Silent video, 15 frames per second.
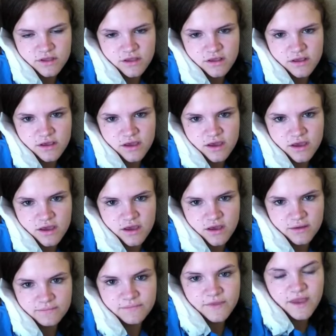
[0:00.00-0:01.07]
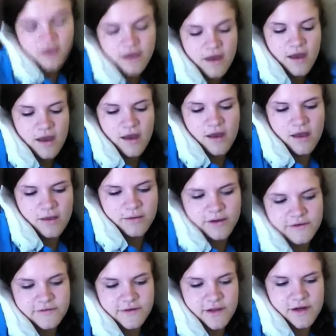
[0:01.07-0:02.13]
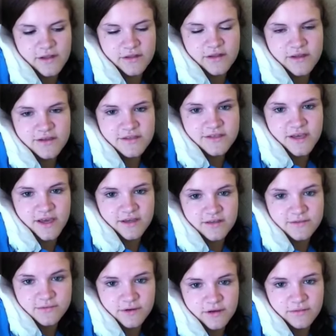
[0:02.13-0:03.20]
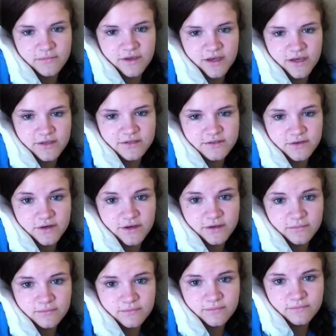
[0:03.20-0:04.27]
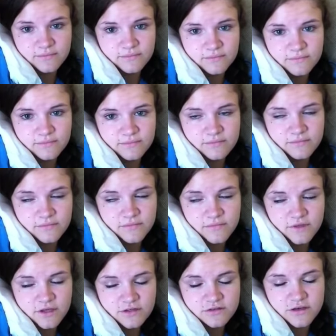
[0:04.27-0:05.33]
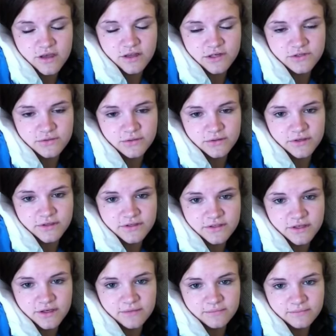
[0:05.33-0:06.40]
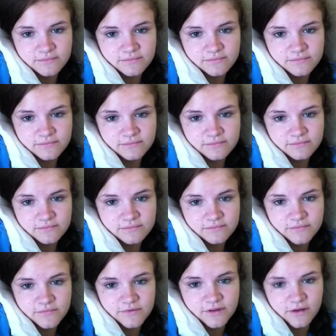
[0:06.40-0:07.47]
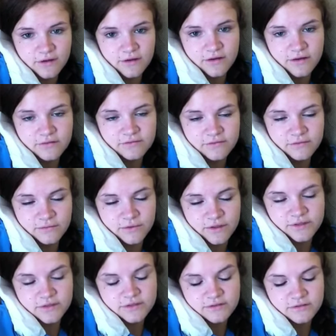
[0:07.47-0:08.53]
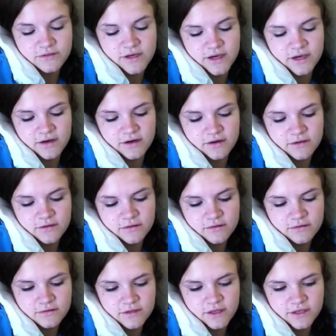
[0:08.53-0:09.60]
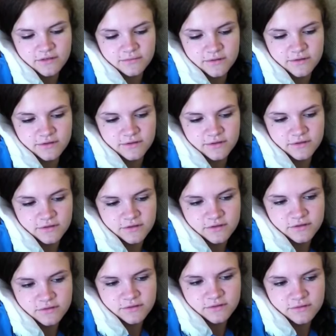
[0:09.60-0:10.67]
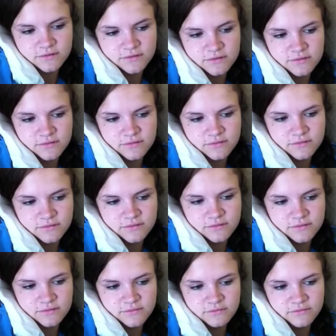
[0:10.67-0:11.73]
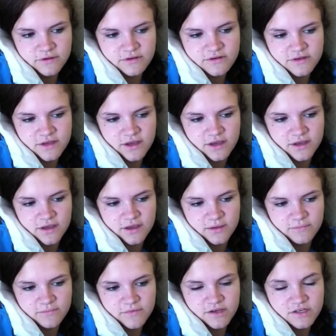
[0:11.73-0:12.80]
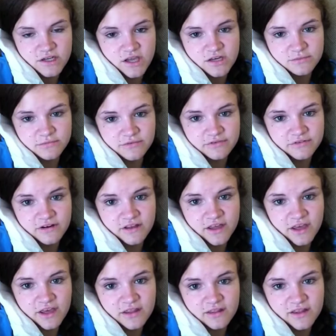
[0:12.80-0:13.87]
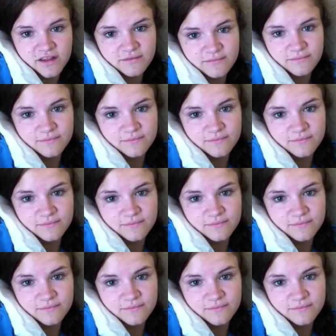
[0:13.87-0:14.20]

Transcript: Yeah. Um, my friend Alicia is bringing me ice cream. Shout out to Alicia. I feel really tired. Text message. FaceTime. Shout out to my friend Kaylee.